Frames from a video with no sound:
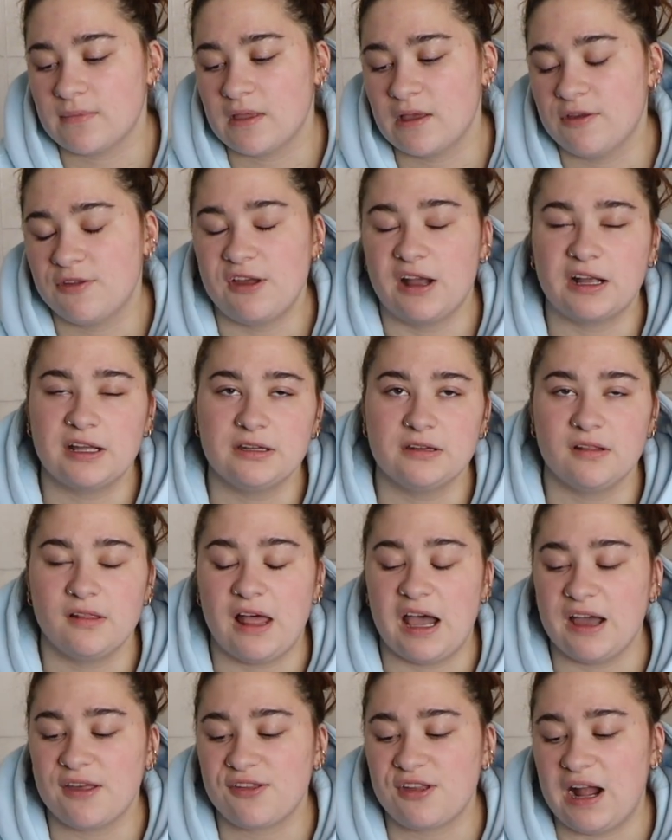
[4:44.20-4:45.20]
Second to
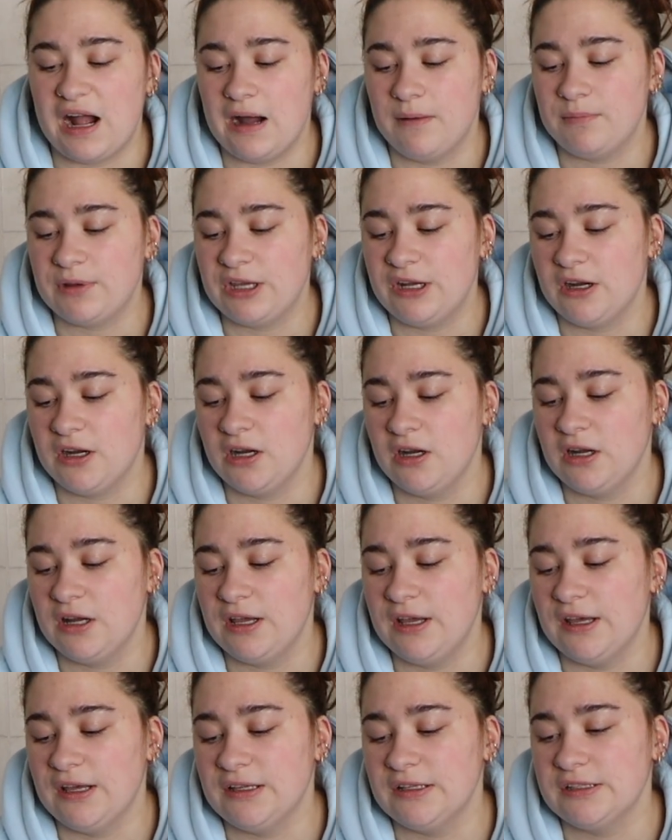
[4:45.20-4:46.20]
last app here
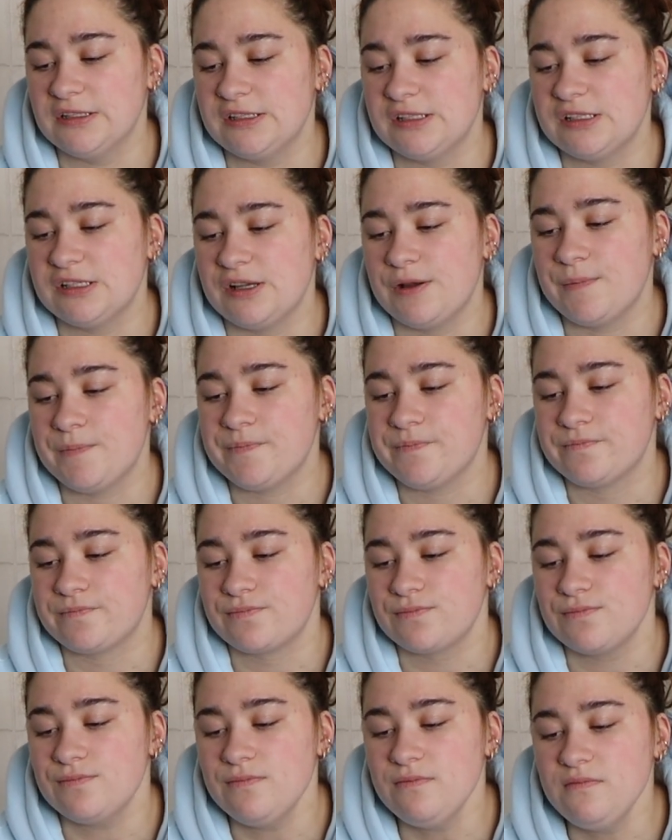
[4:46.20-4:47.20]
is
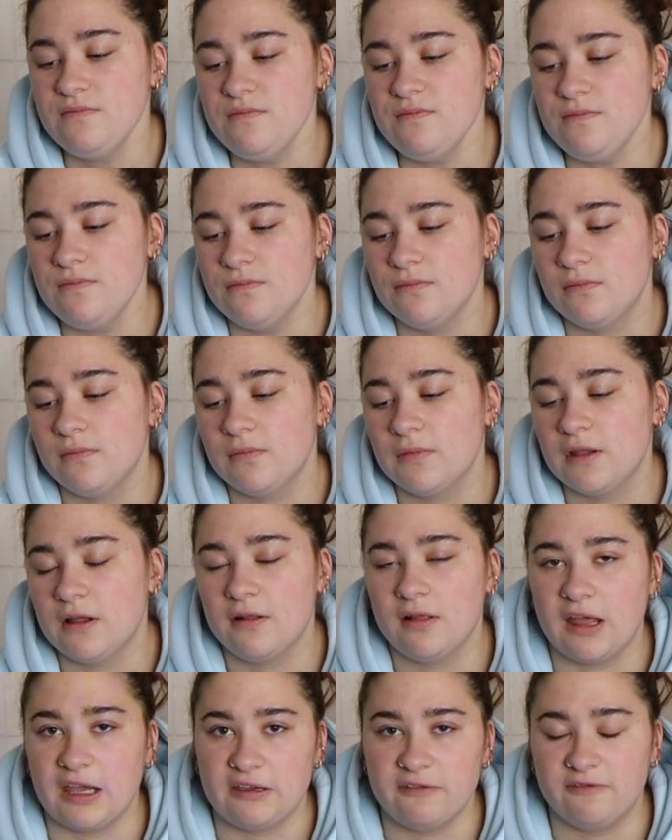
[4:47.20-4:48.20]

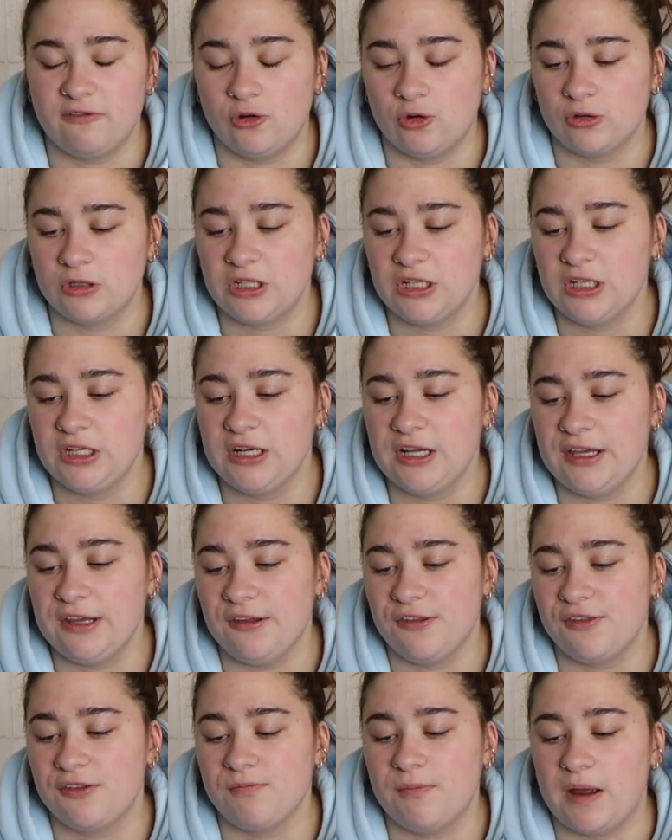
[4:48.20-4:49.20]
like folder
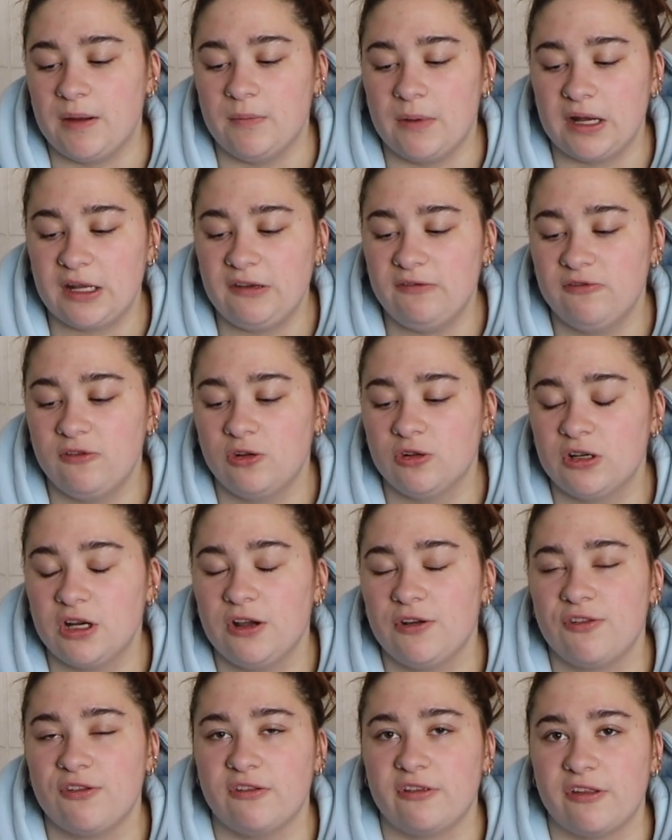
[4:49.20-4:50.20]
is my money
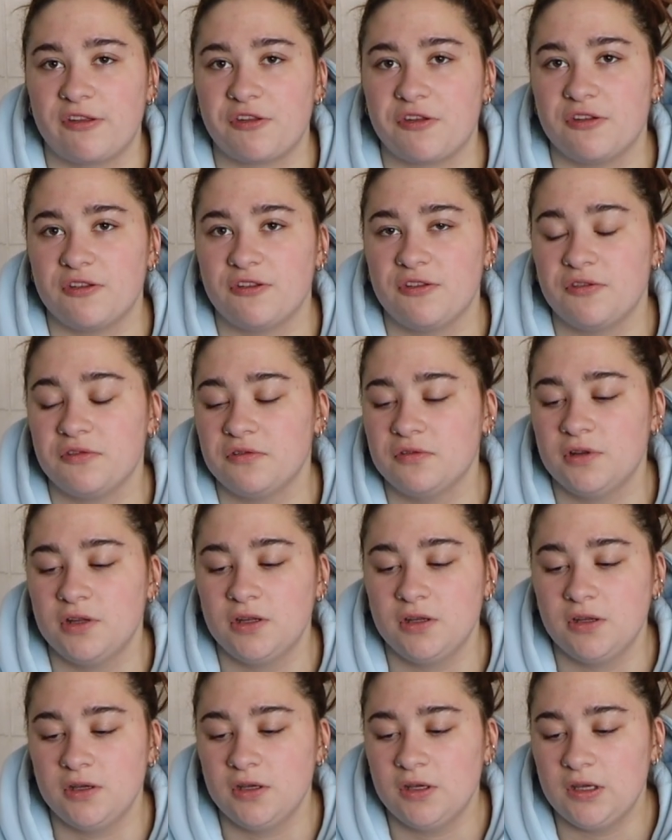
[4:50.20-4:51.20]
folder. So this is
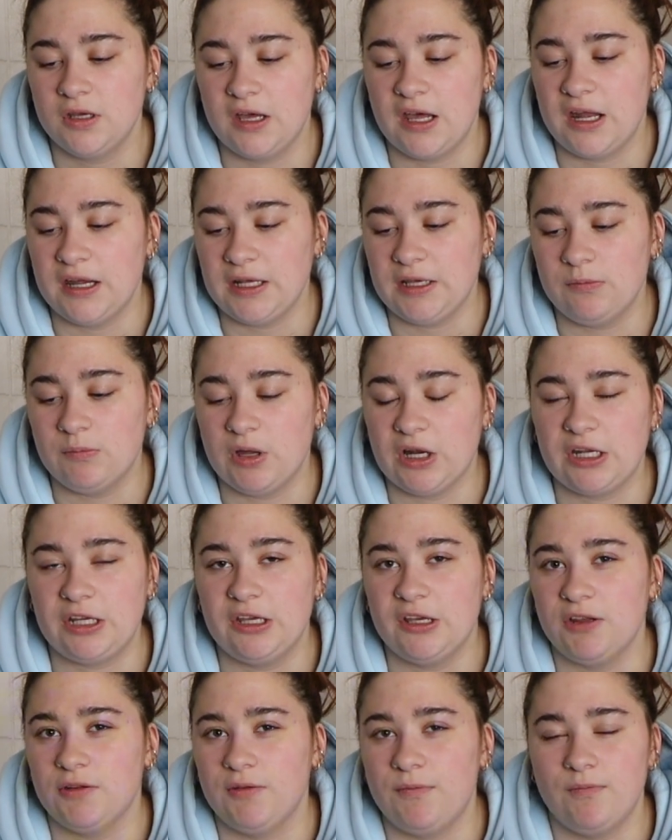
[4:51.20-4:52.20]
any
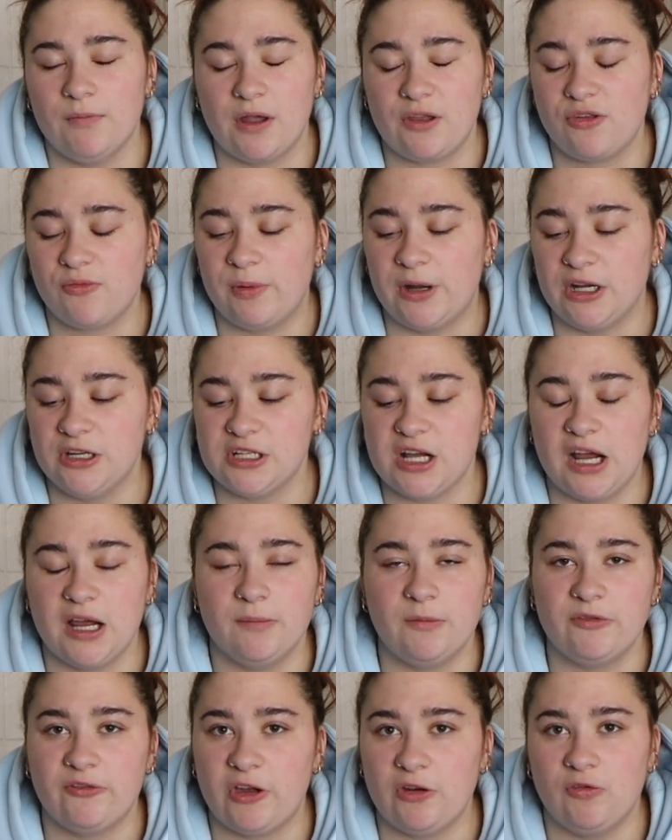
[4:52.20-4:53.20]
money in my spare
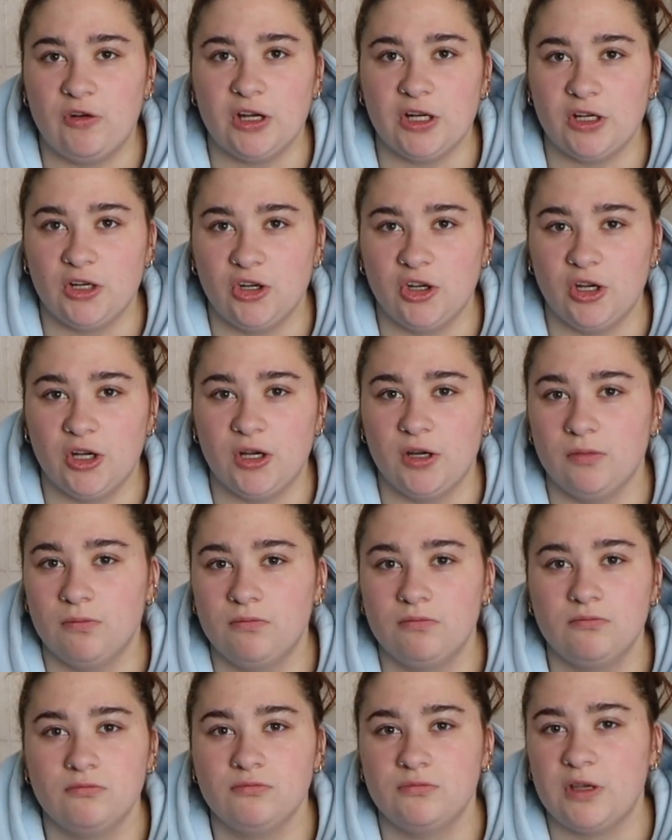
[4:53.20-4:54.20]
time. If I want to earn
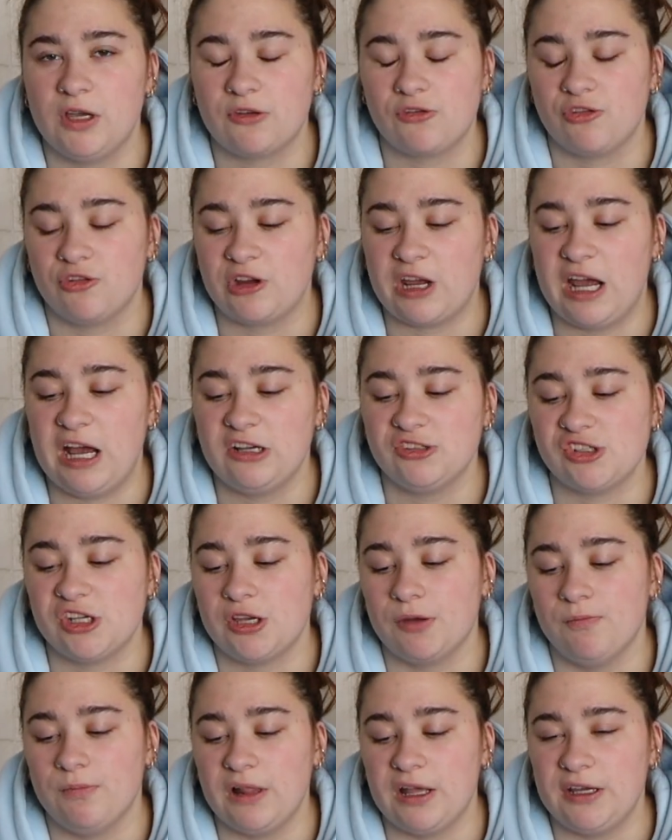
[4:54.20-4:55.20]
extra cash,
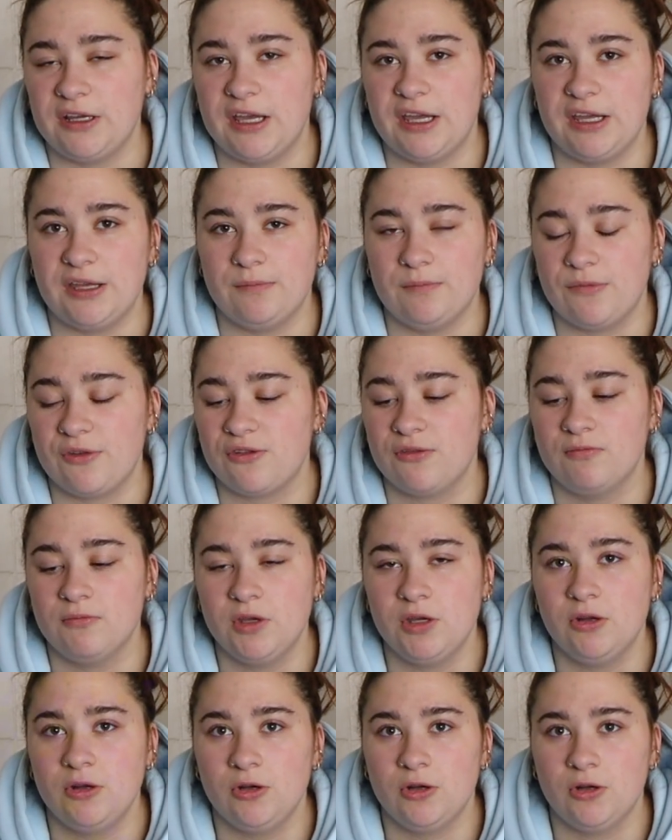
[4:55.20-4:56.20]
I can play games,
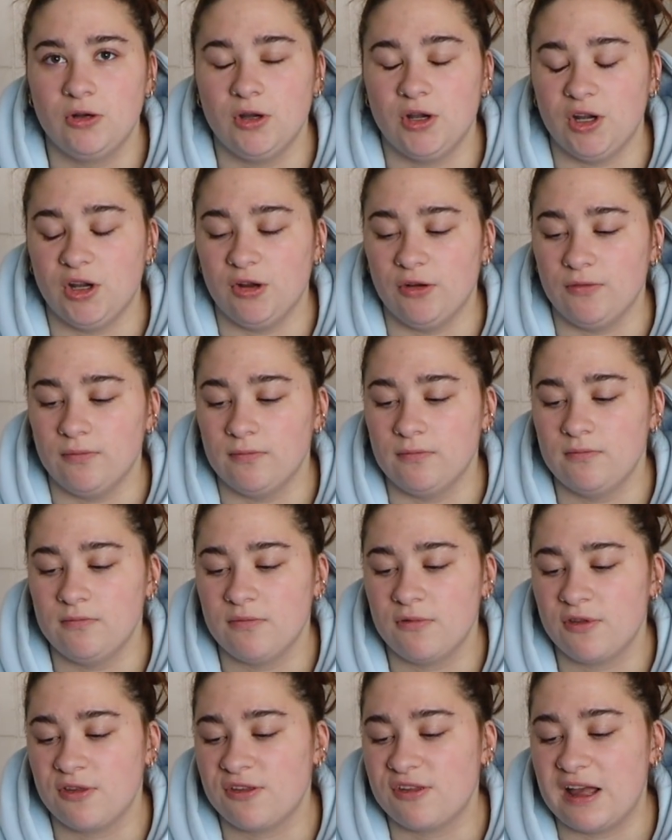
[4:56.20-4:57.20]
earn
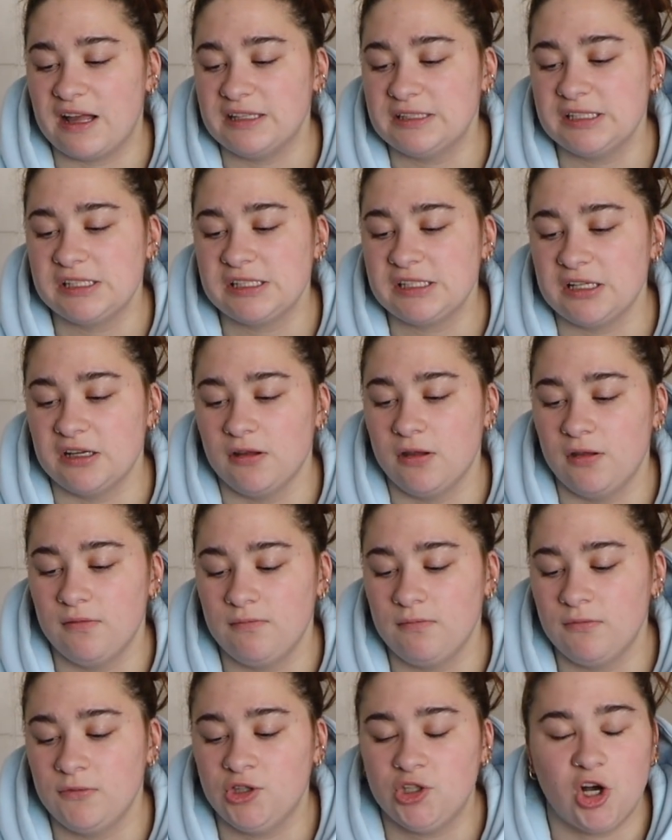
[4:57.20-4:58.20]
cents to
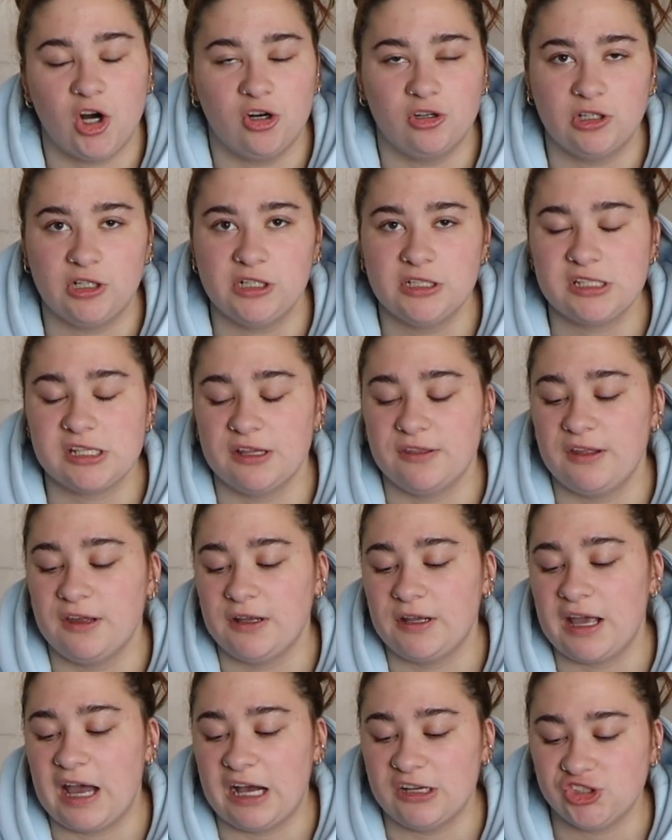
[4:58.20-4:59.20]
dollars, and then
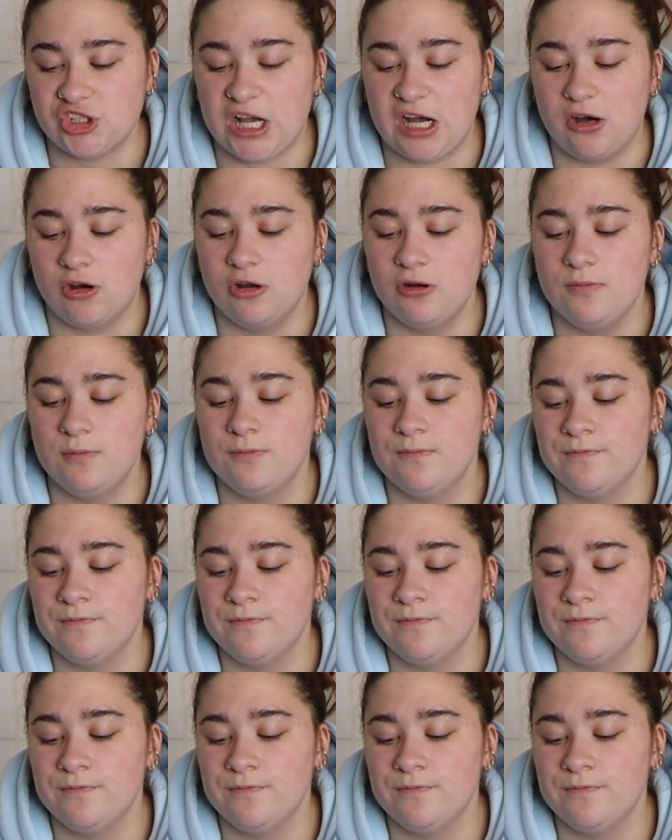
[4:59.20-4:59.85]
cash out.